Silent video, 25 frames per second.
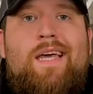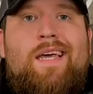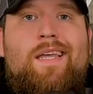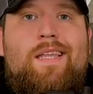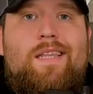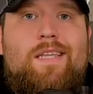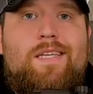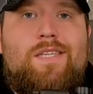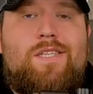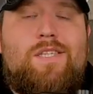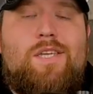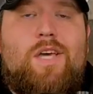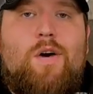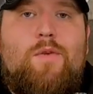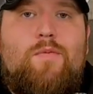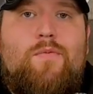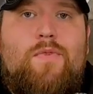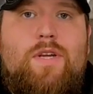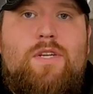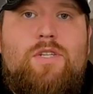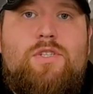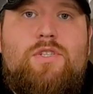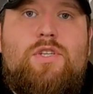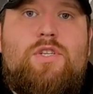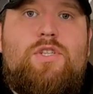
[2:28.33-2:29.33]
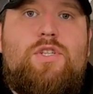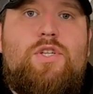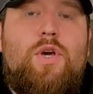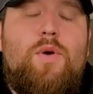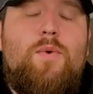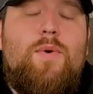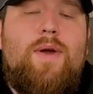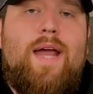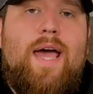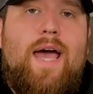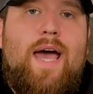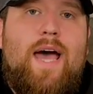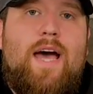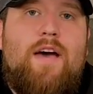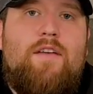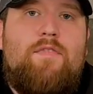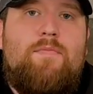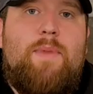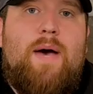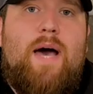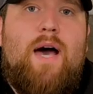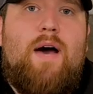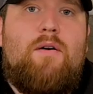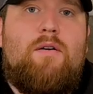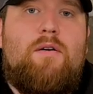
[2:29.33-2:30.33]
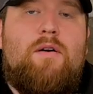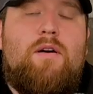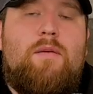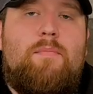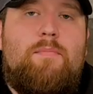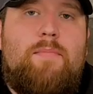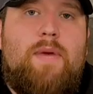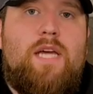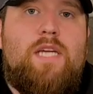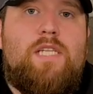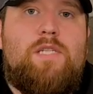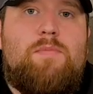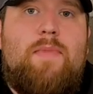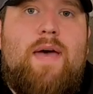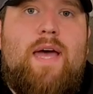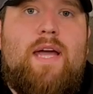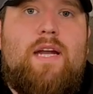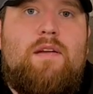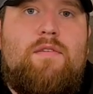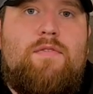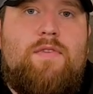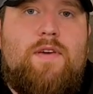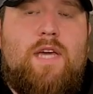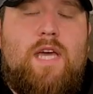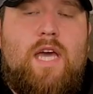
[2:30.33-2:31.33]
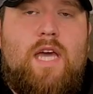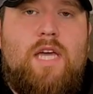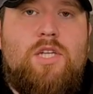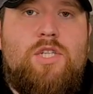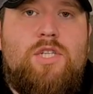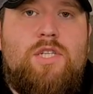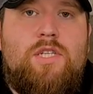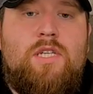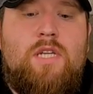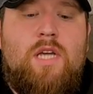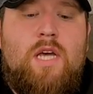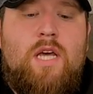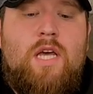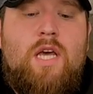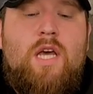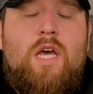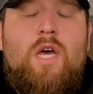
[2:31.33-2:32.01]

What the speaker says: This scope features a 2.5 power base magnification,